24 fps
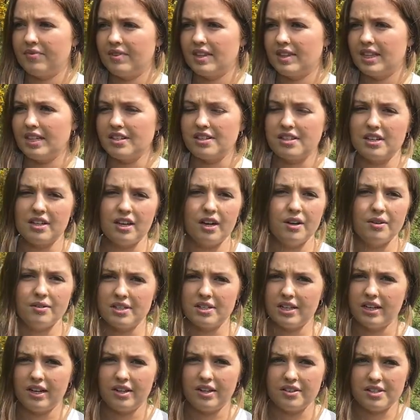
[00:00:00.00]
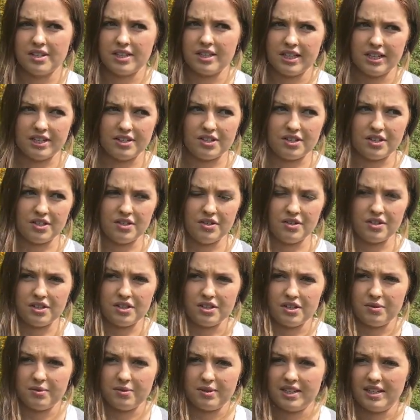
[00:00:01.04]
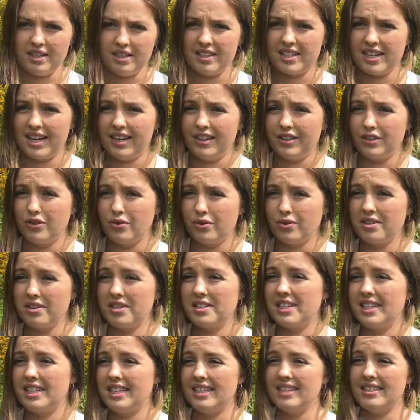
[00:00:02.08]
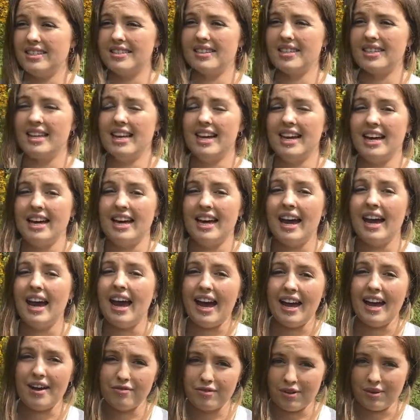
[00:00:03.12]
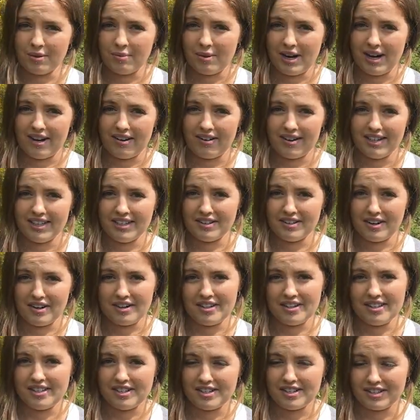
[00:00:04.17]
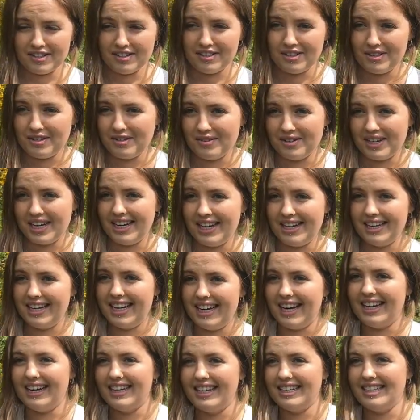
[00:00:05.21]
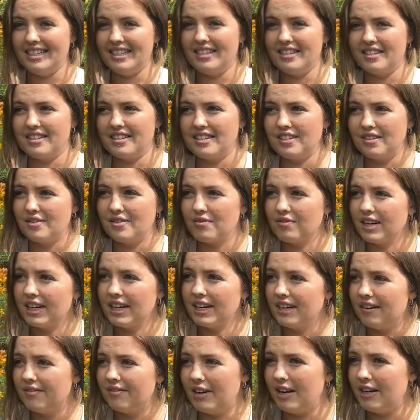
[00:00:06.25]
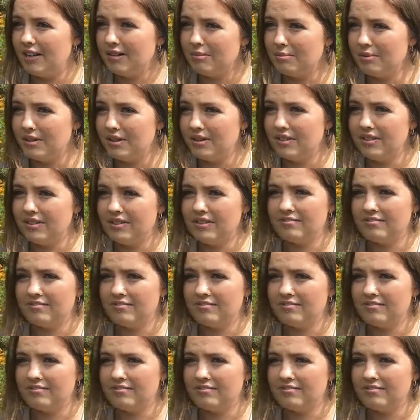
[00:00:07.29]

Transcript: There's loads and loads of things that you can do with it, and gorse is everywhere in Ireland and the UK, and it's freely available.